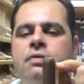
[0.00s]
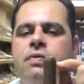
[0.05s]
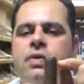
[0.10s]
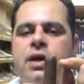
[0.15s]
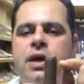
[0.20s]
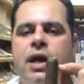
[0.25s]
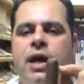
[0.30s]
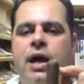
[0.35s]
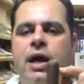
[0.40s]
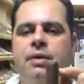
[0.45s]
of
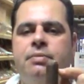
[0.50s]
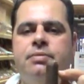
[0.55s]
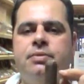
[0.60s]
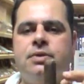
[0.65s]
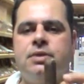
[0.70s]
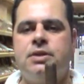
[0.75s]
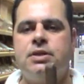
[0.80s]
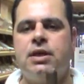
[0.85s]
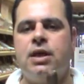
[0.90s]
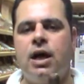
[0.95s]
the cap,
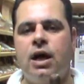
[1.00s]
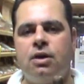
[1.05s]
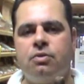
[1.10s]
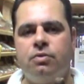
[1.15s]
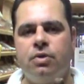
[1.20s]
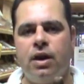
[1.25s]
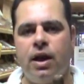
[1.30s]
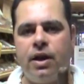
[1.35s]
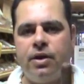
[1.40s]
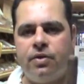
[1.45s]
cigar
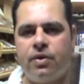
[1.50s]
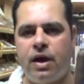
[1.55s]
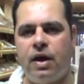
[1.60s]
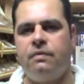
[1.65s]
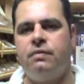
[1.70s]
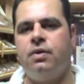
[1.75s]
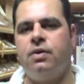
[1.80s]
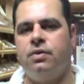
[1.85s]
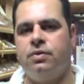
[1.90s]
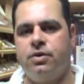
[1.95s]
will
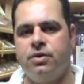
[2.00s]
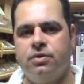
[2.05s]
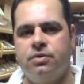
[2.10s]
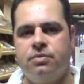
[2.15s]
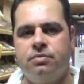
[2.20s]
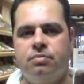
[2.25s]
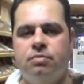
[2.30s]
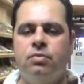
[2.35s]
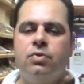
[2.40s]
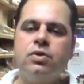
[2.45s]
unravel on you.
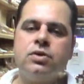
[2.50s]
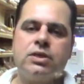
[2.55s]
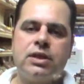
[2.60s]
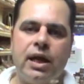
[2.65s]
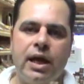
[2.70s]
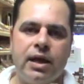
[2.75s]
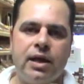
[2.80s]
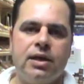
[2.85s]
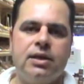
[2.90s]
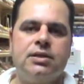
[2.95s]
Most
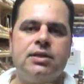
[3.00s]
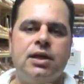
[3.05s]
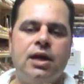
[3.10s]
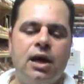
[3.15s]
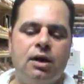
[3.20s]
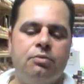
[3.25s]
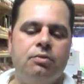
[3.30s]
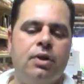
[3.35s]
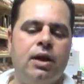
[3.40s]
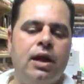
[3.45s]
likely
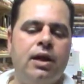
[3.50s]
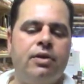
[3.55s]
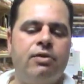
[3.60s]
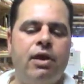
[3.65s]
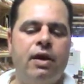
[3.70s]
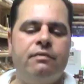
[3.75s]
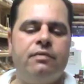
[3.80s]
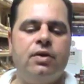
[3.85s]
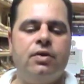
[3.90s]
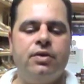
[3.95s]
cigar will
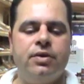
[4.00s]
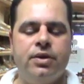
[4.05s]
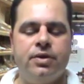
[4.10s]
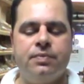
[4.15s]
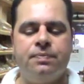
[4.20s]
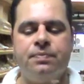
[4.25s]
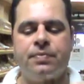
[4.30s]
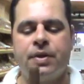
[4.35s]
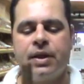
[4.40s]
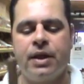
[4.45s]
unravel on you.
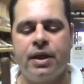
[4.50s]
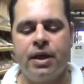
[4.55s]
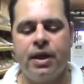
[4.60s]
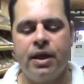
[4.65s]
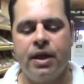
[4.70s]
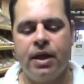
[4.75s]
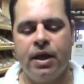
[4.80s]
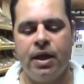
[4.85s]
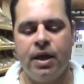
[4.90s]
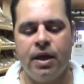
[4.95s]

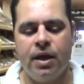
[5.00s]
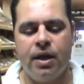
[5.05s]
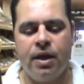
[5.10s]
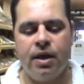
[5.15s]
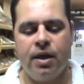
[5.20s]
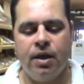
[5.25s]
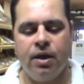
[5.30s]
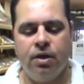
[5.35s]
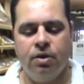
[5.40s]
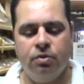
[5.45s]

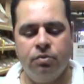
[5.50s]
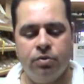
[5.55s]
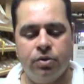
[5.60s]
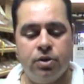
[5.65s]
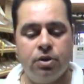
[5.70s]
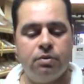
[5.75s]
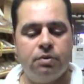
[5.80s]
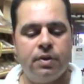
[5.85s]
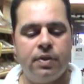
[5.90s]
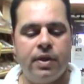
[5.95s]

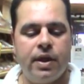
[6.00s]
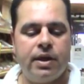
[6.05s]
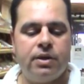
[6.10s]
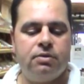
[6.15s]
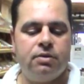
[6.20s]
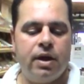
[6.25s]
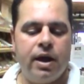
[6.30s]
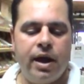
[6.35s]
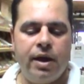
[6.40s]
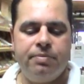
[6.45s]
We don't want
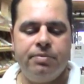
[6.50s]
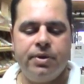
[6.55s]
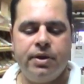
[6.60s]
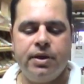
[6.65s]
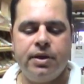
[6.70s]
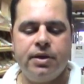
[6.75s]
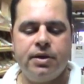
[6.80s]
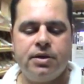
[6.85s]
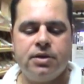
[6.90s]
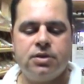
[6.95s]
that to
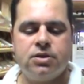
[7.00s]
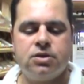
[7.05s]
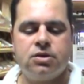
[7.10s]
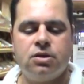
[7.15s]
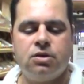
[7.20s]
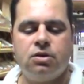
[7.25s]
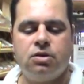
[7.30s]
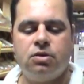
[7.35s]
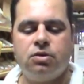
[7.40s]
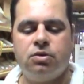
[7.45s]
happen,
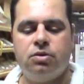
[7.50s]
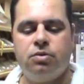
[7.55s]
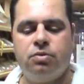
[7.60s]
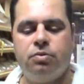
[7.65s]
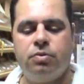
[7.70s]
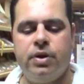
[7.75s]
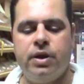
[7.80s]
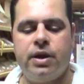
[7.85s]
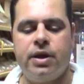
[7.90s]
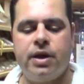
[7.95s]
so
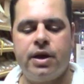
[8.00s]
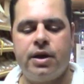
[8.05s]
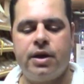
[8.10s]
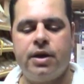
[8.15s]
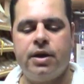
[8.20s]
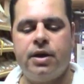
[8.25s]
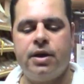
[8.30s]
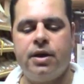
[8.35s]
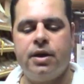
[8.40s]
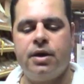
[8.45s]
we
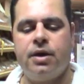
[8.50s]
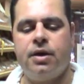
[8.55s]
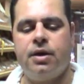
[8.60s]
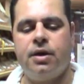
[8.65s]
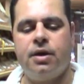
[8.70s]
cutting